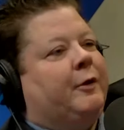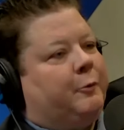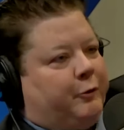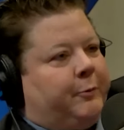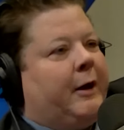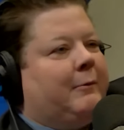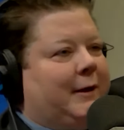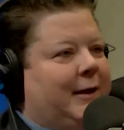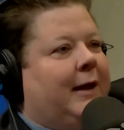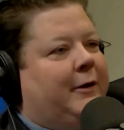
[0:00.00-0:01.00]
was
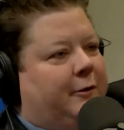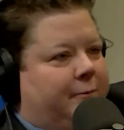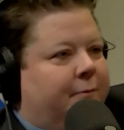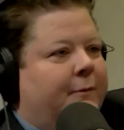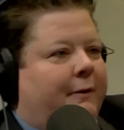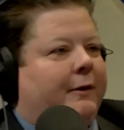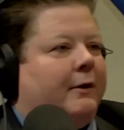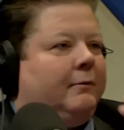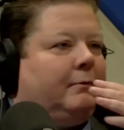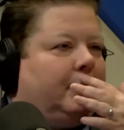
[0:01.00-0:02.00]
probably, it aired I
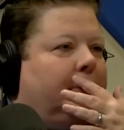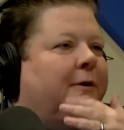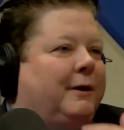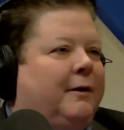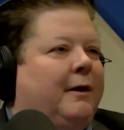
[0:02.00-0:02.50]
think a little on after,